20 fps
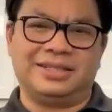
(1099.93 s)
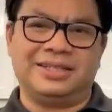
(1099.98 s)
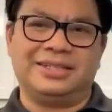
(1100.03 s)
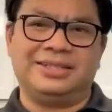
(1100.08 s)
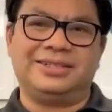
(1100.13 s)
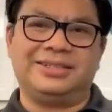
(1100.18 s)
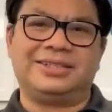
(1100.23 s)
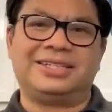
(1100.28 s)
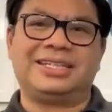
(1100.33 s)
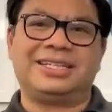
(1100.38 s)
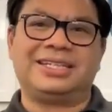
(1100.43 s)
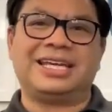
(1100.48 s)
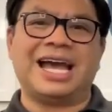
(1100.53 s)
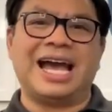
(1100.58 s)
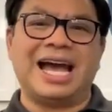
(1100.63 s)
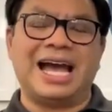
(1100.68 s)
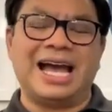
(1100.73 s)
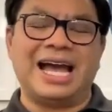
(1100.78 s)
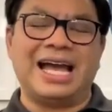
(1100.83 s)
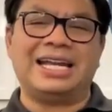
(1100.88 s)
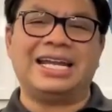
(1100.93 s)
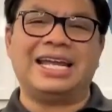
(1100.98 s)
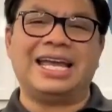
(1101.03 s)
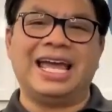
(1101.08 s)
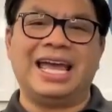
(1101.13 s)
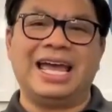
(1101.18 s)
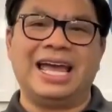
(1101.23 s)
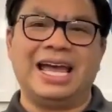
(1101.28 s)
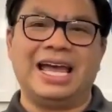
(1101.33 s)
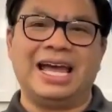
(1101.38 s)
You gotta
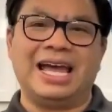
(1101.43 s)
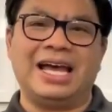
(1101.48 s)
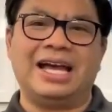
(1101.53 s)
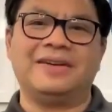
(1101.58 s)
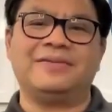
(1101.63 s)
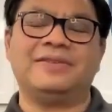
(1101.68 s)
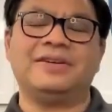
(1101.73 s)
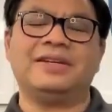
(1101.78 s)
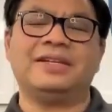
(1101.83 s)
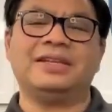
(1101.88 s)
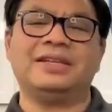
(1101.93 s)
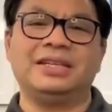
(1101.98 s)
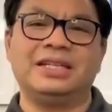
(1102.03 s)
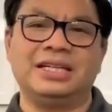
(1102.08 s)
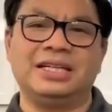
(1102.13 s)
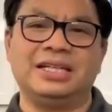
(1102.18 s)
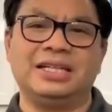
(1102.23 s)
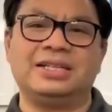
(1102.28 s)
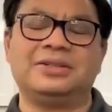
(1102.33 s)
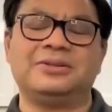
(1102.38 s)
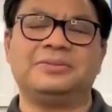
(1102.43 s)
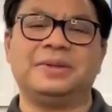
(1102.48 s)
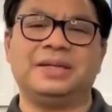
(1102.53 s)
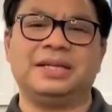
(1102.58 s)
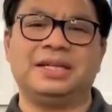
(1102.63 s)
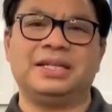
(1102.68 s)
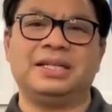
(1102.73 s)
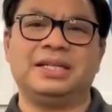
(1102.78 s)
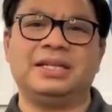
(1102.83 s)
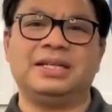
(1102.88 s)
have a little
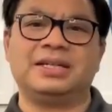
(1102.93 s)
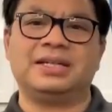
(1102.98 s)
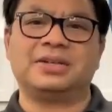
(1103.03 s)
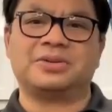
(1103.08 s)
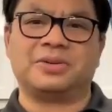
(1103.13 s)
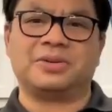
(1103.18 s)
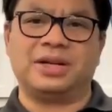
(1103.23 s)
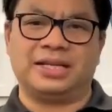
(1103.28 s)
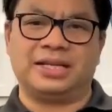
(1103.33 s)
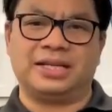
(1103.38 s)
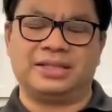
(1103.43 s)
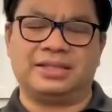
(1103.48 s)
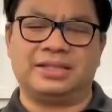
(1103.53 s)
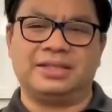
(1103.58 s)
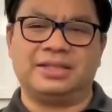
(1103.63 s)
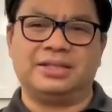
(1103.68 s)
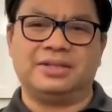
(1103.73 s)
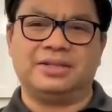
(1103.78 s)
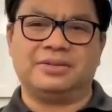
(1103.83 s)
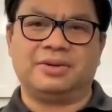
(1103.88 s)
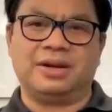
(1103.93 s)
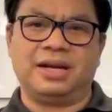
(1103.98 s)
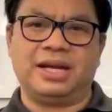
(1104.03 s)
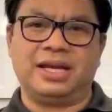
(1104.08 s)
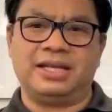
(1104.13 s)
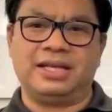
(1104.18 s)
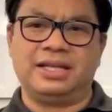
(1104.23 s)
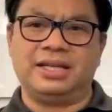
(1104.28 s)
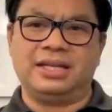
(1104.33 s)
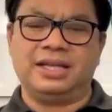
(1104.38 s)
bit of grit,
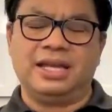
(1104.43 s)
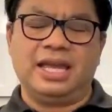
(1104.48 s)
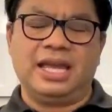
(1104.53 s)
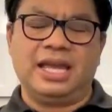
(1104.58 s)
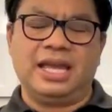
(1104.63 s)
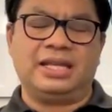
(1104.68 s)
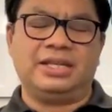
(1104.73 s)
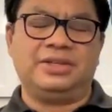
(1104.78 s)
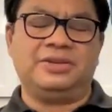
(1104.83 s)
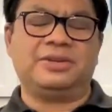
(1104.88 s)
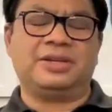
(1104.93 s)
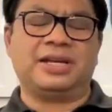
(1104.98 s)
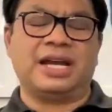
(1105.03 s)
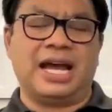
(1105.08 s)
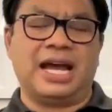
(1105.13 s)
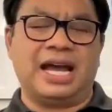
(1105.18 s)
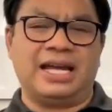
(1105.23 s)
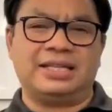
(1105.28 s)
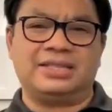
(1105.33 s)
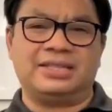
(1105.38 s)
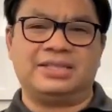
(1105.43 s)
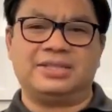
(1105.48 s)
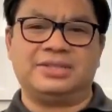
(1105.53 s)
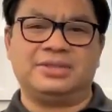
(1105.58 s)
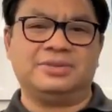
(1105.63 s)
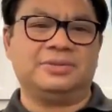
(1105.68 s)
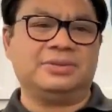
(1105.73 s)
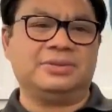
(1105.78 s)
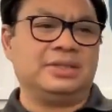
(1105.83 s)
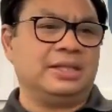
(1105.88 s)
right? And you got
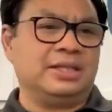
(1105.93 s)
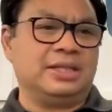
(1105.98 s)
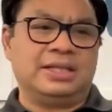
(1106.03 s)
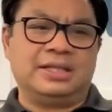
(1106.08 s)
to,